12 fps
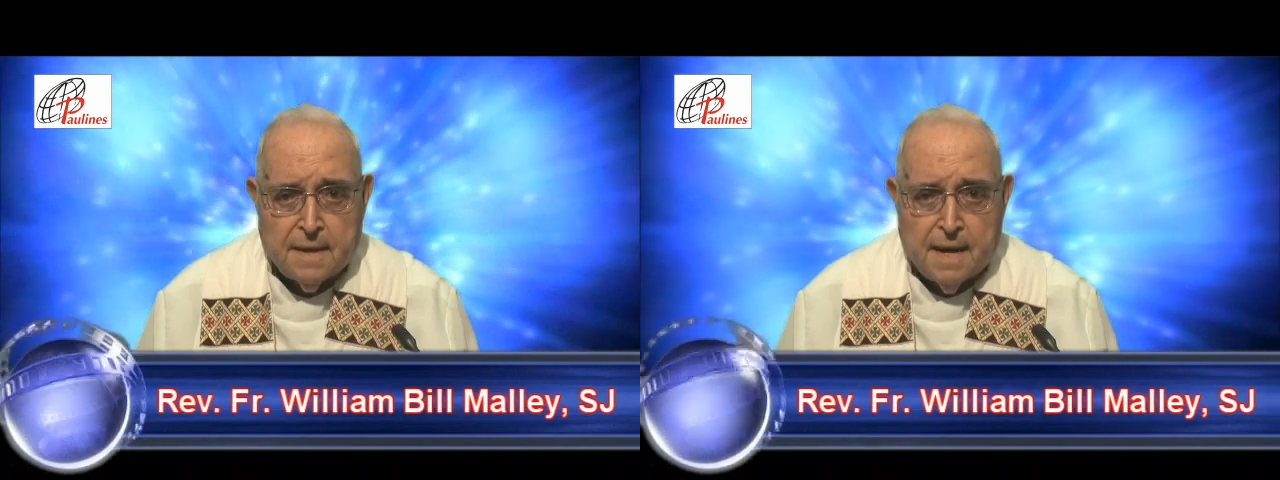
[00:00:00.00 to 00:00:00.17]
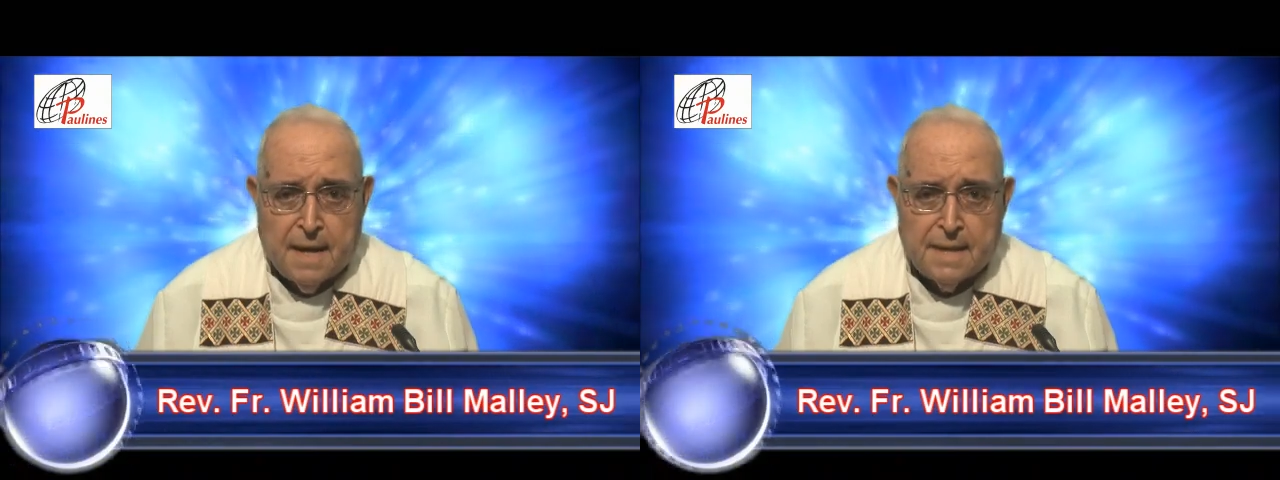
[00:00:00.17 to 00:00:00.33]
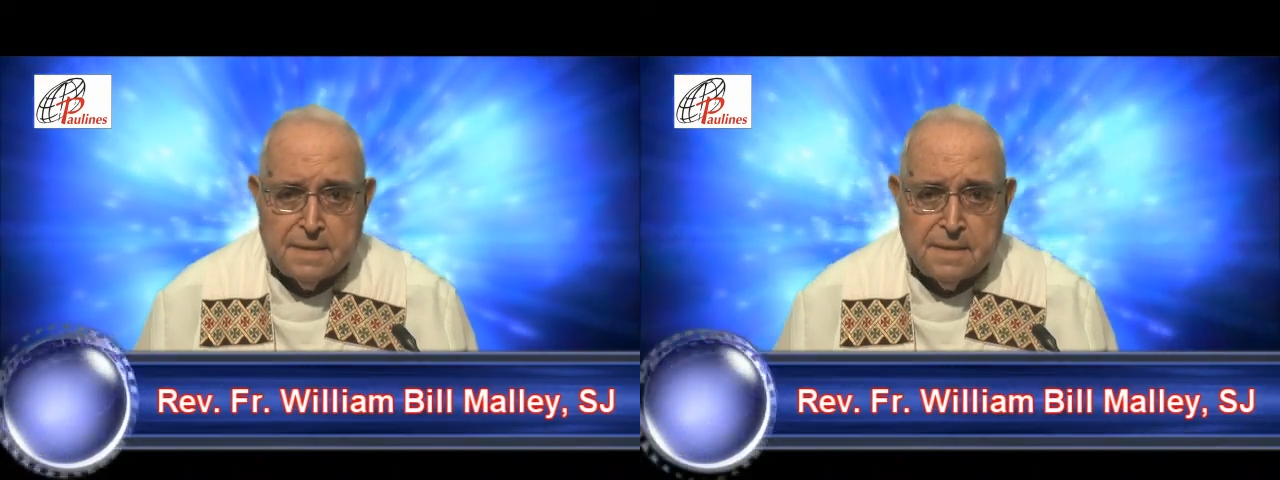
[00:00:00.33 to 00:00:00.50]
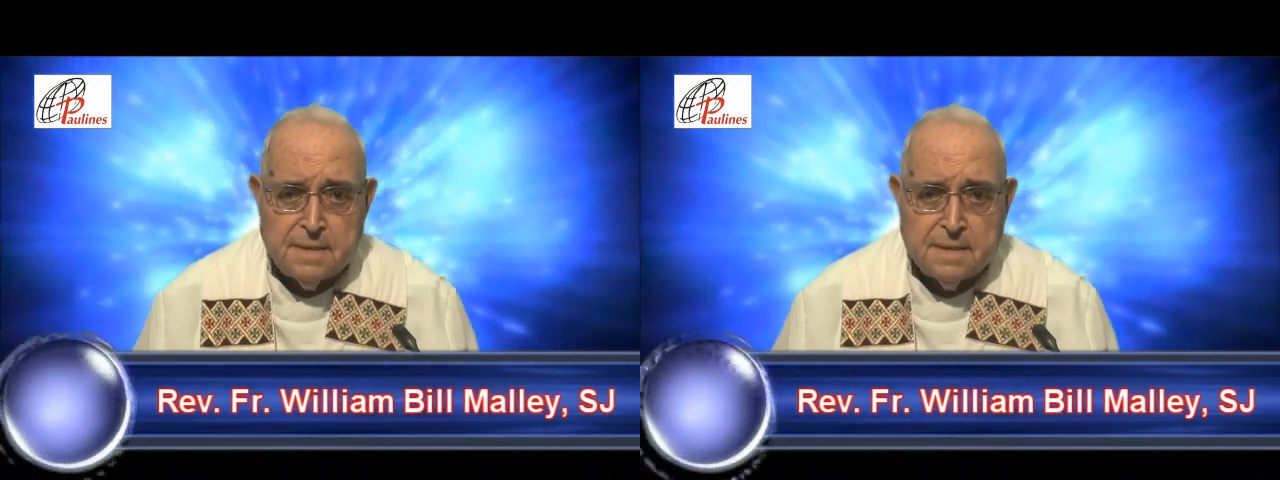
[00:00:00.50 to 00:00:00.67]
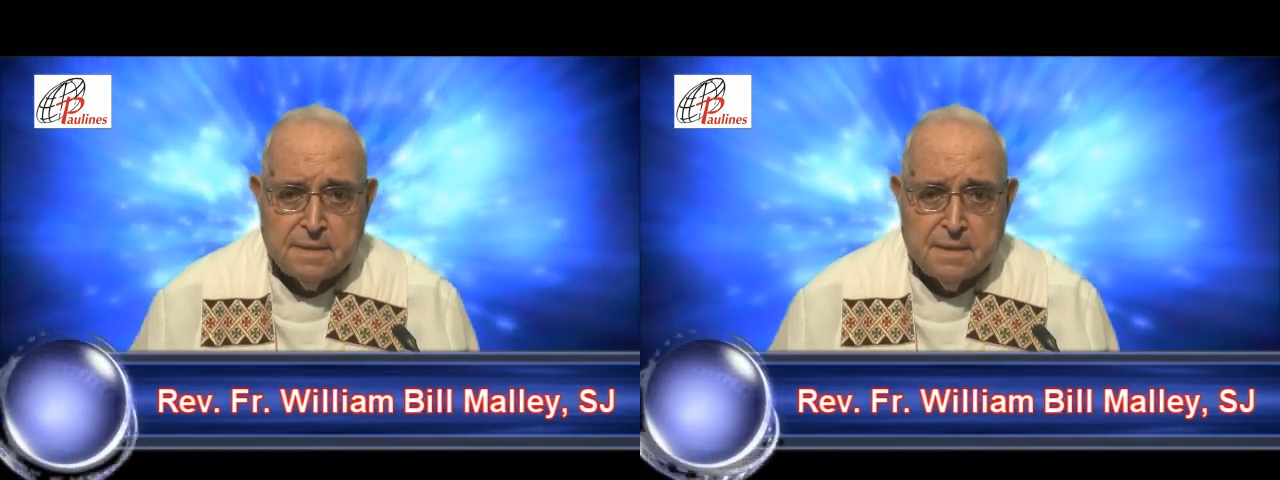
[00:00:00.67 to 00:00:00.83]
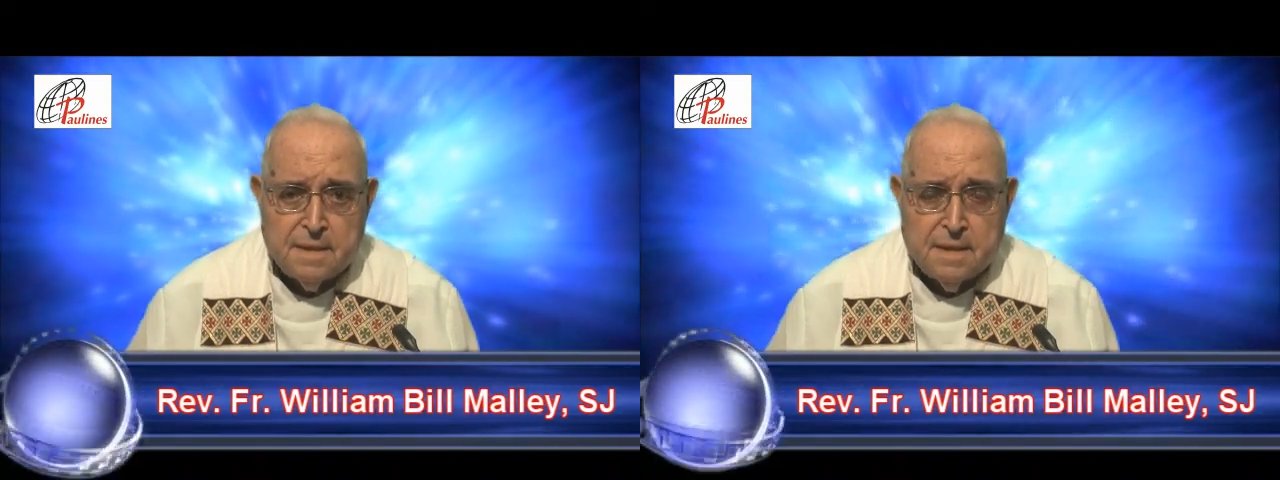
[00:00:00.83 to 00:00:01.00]
And
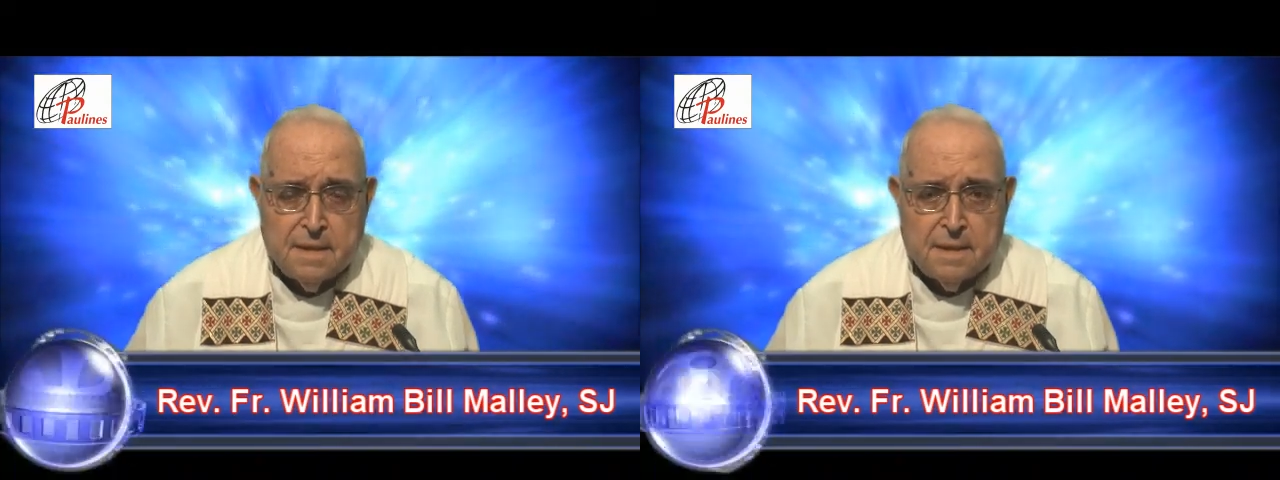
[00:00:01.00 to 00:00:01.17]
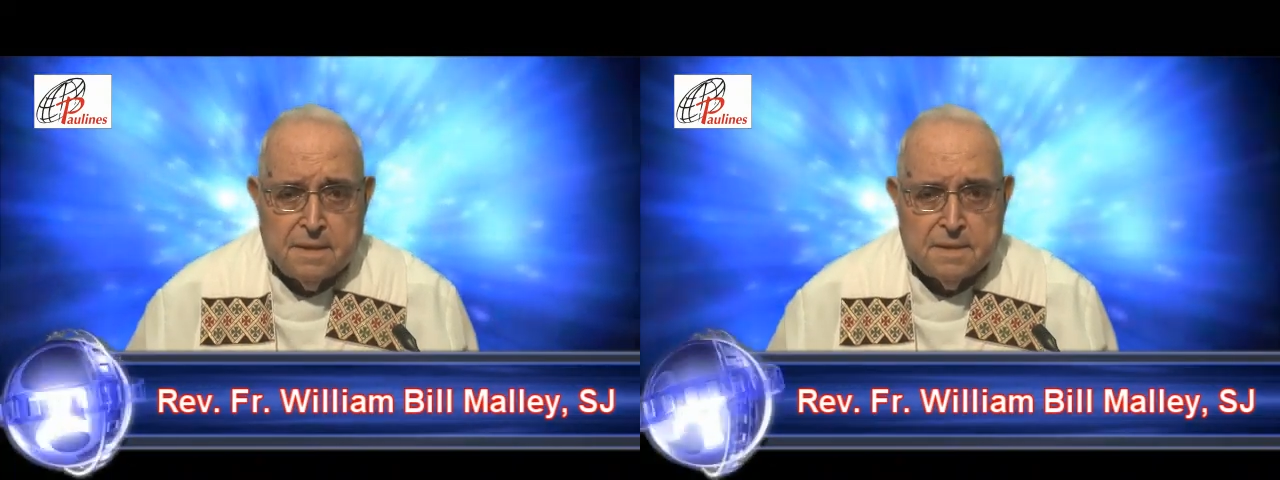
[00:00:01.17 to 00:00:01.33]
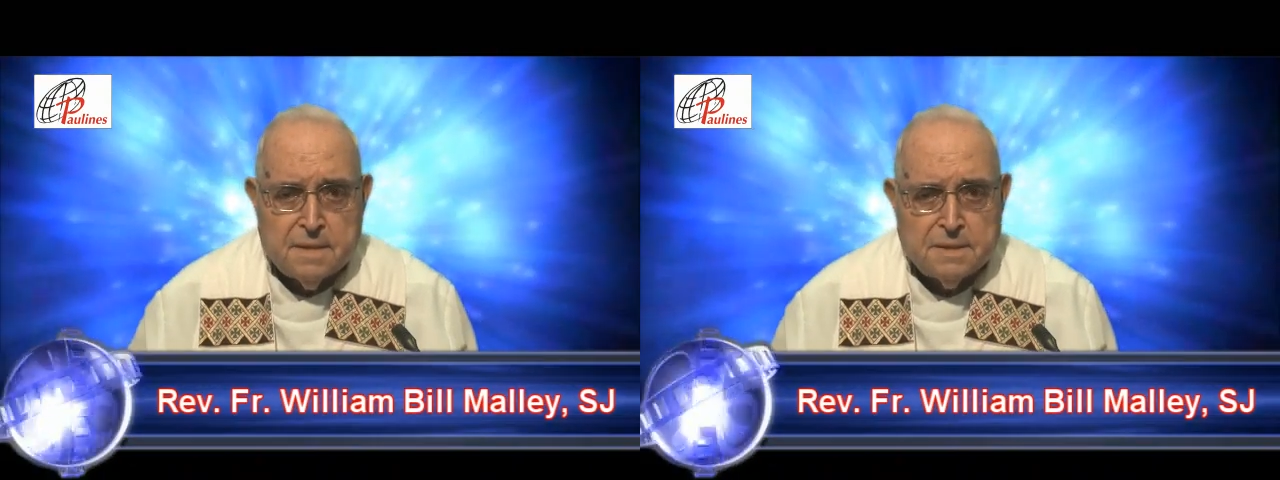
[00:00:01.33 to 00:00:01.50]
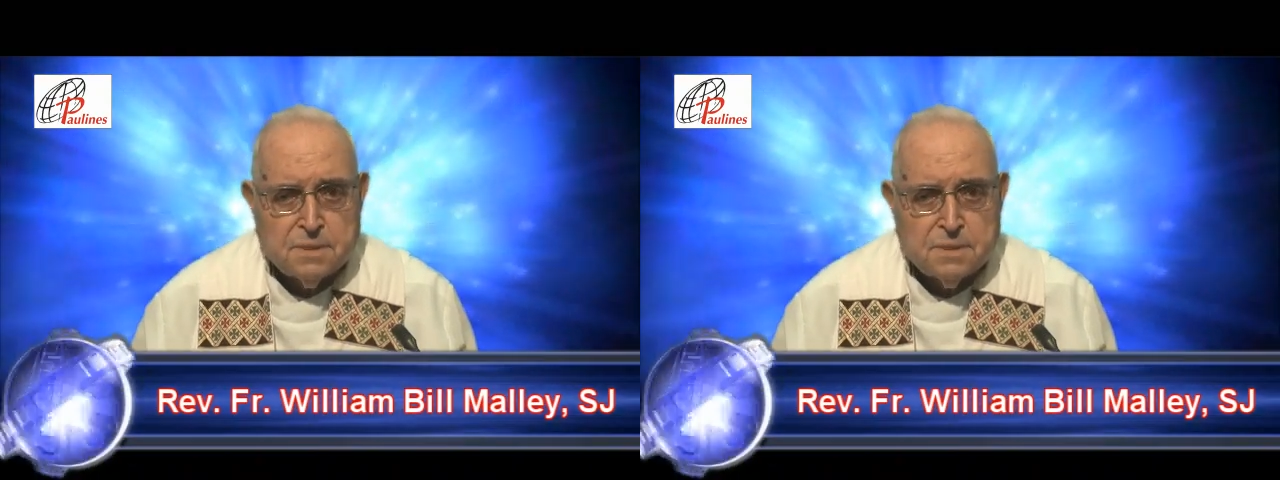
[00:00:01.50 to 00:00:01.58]
the